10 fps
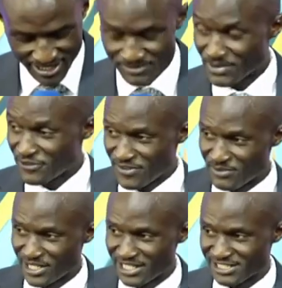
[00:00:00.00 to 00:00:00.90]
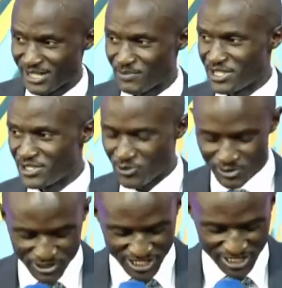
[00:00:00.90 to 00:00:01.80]
My family is somewhere in the
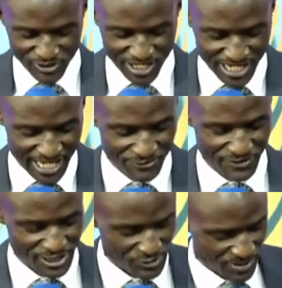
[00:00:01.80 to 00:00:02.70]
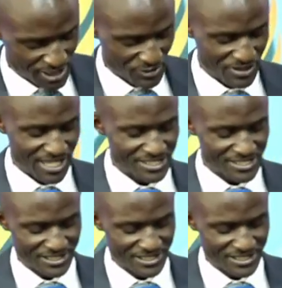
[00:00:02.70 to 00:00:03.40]
congregation. I failed to mention that.